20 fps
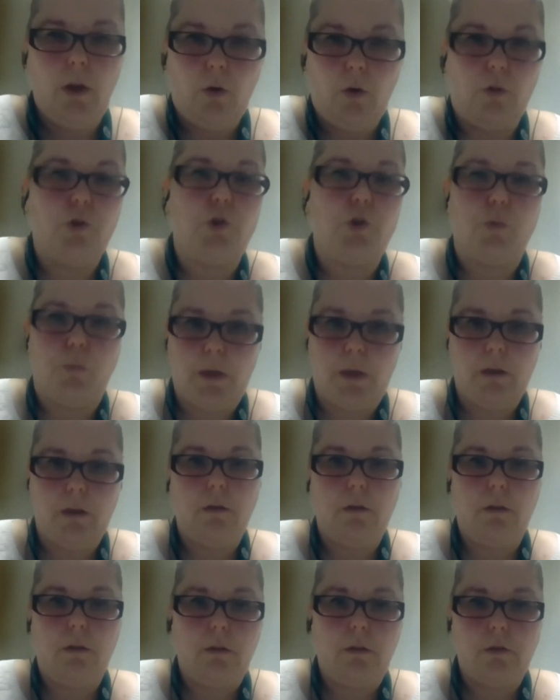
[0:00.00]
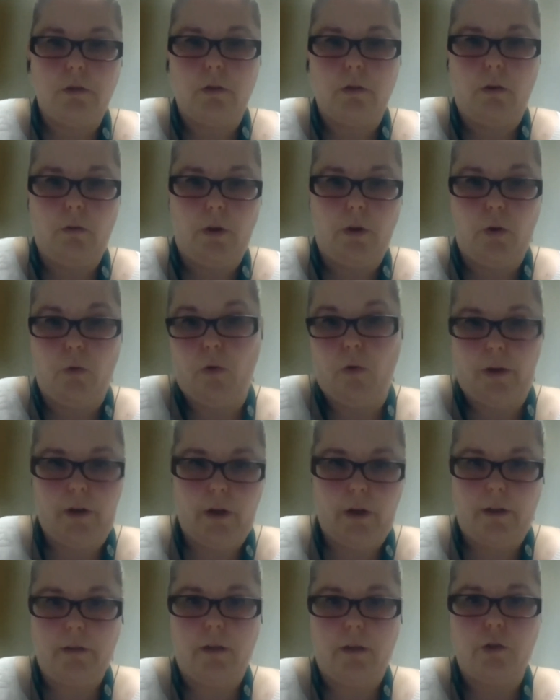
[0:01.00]
or juridical, so an
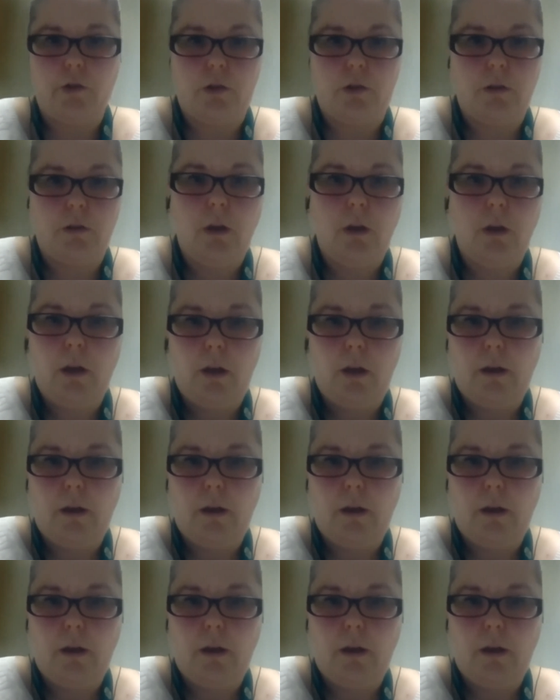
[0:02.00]
organization,